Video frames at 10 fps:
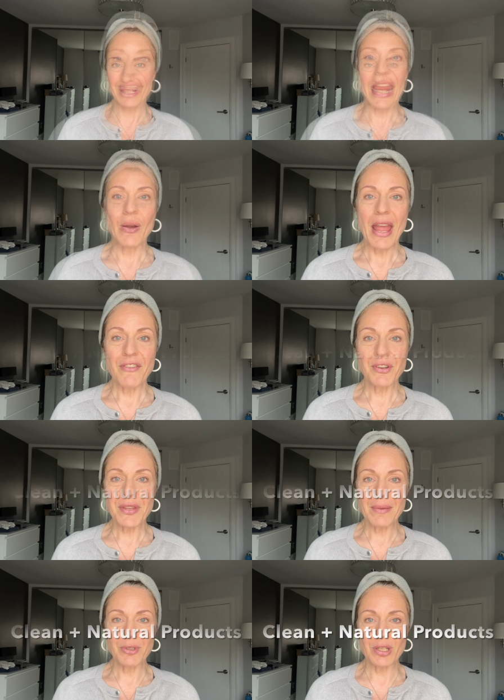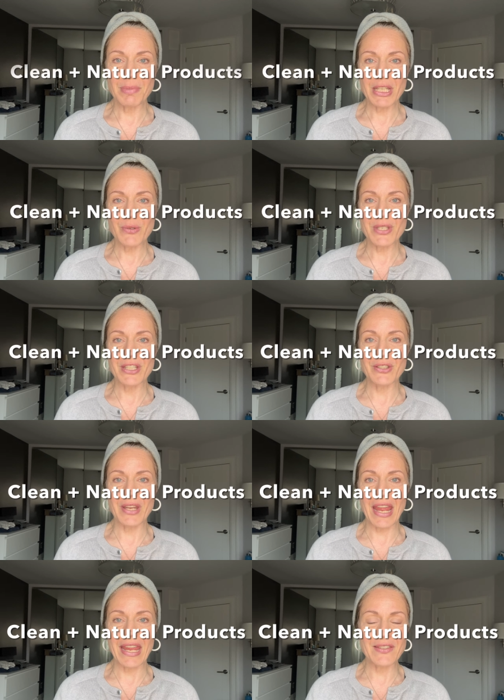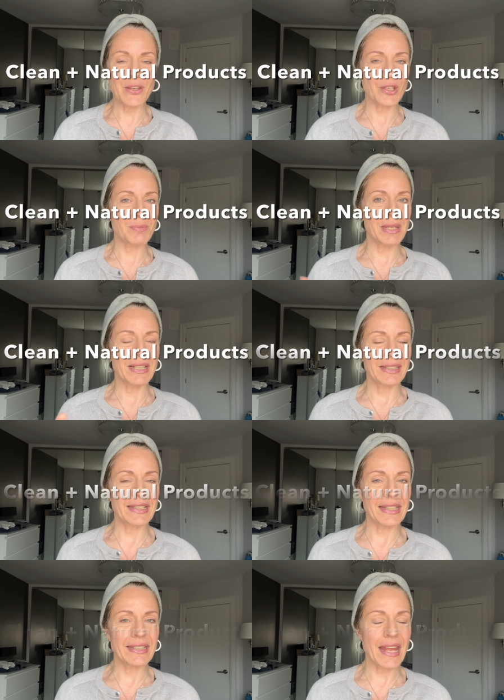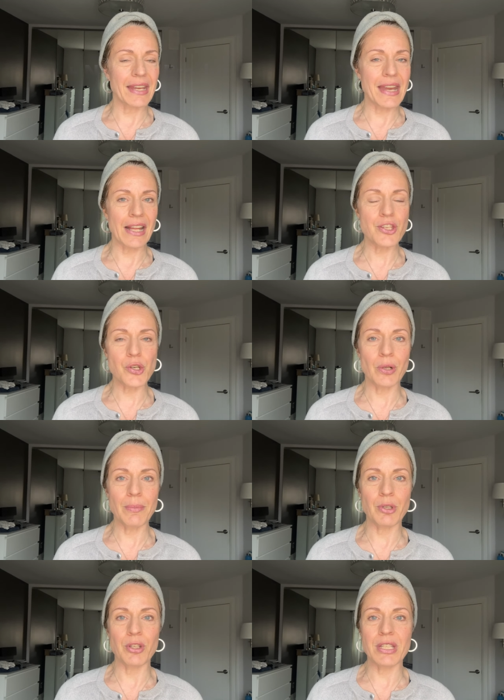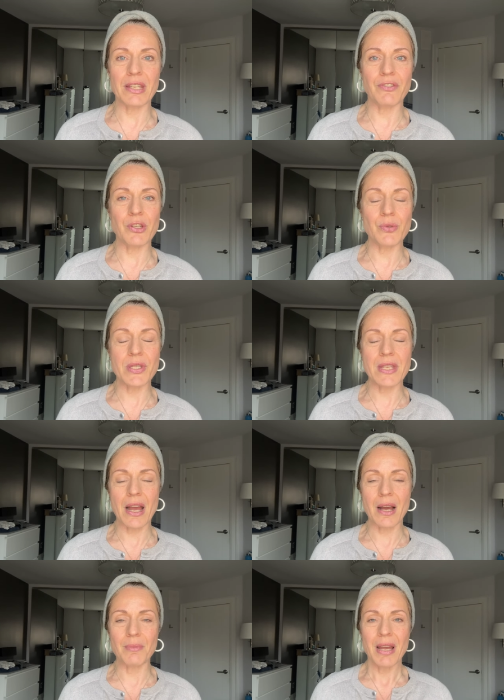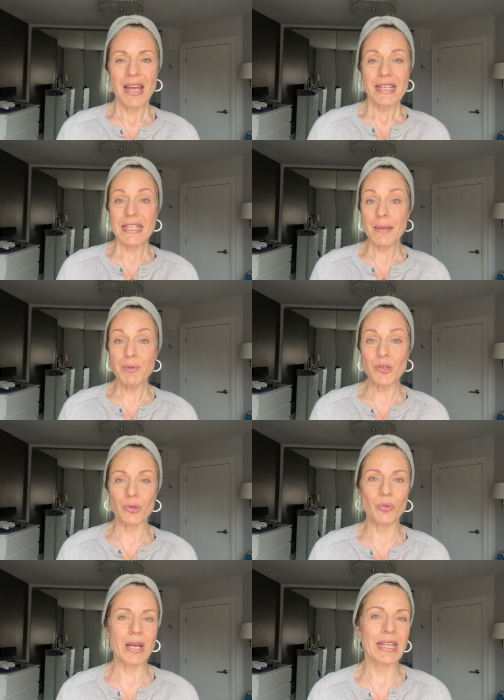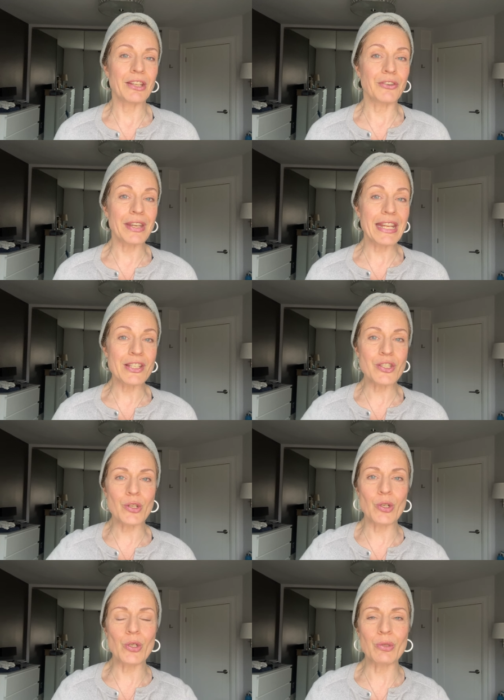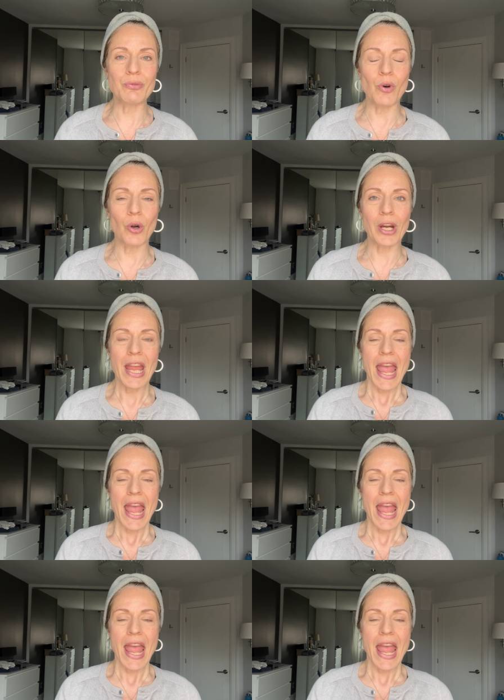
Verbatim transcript: Now, everything I'm going to be using today is going to be clean and natural. I'm going to give you some tips on what ingredients to look for.